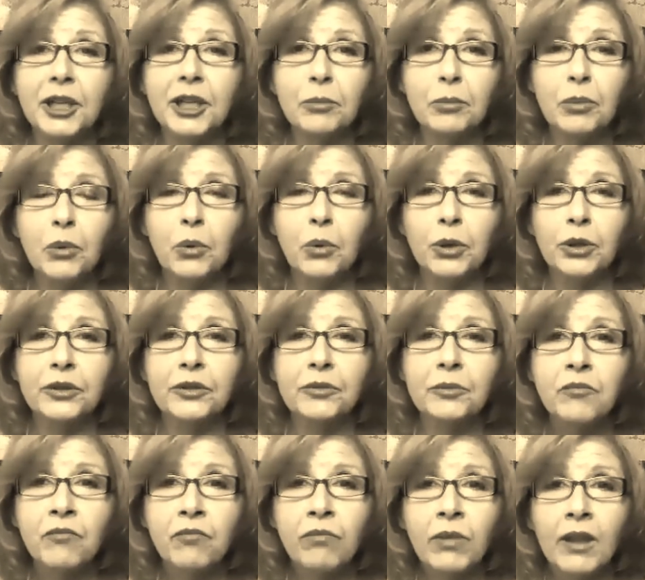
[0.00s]
important
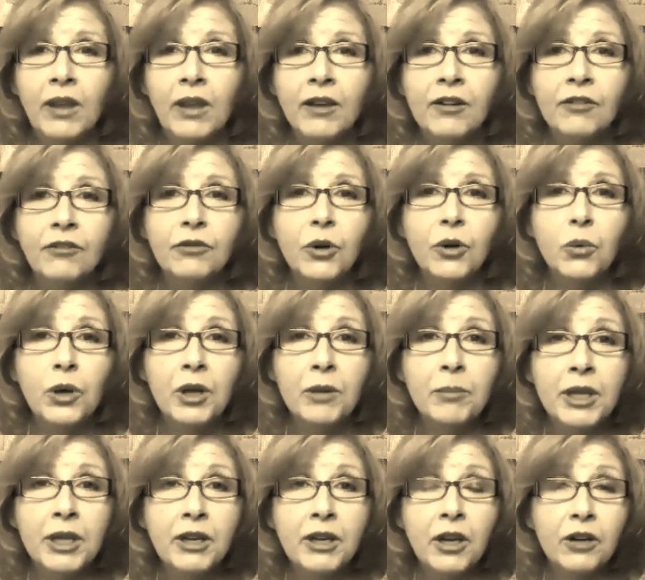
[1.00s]
for
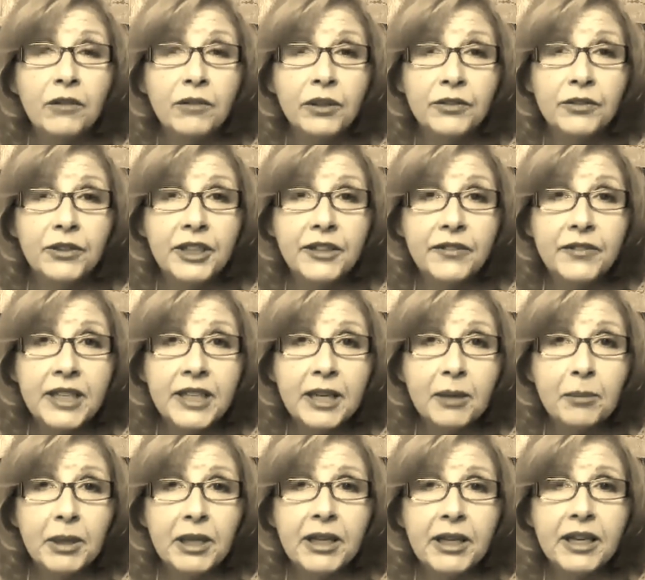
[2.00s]
women over
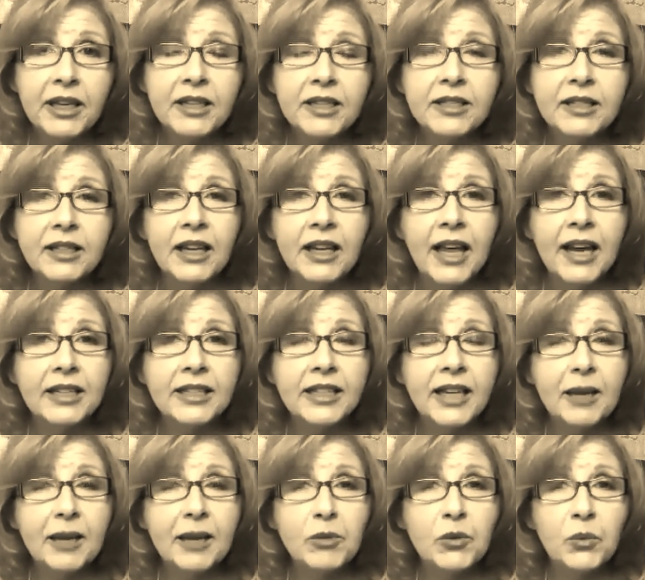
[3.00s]
50, because a lot of
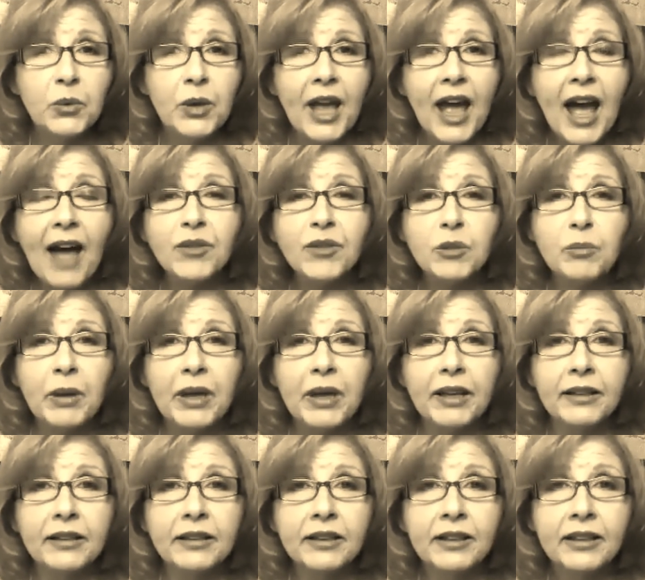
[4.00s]
times we have
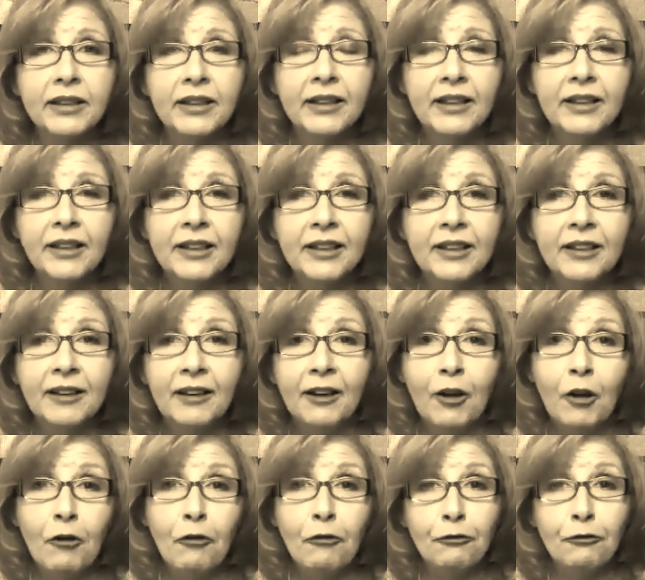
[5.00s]
spent
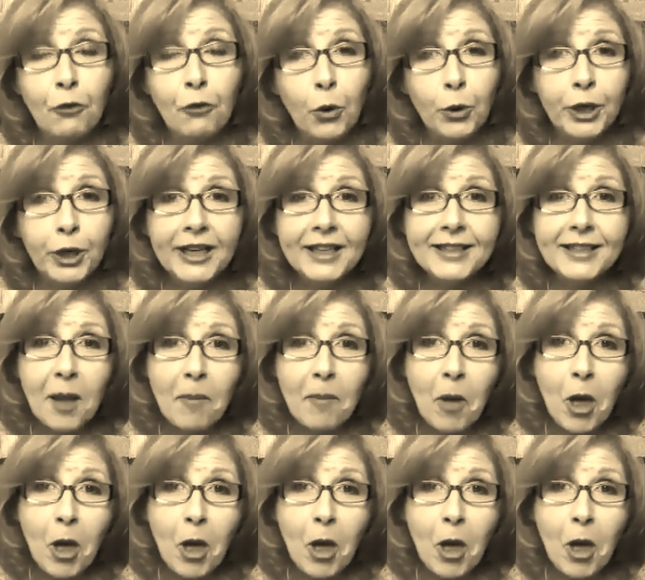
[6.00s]
40 some